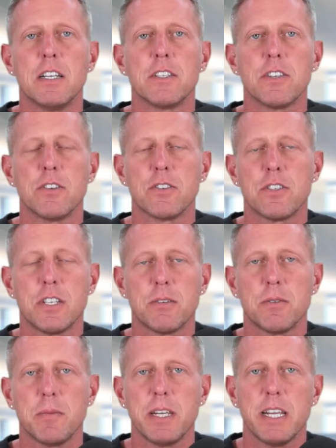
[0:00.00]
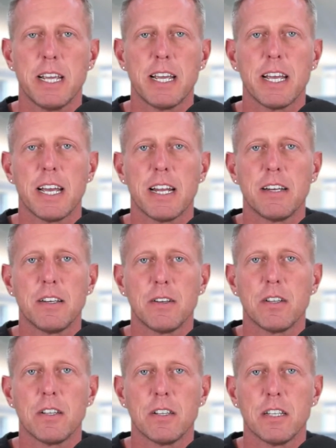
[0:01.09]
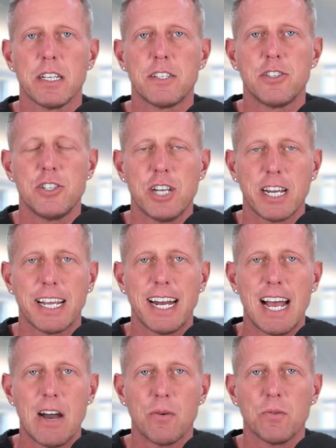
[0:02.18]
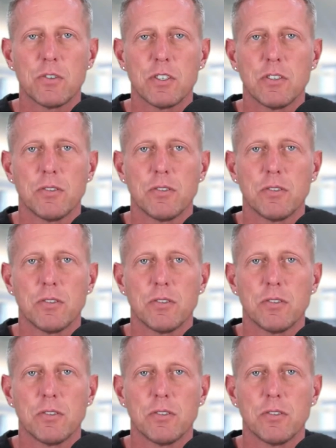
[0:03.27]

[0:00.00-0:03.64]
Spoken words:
So stick with me and let's check it out.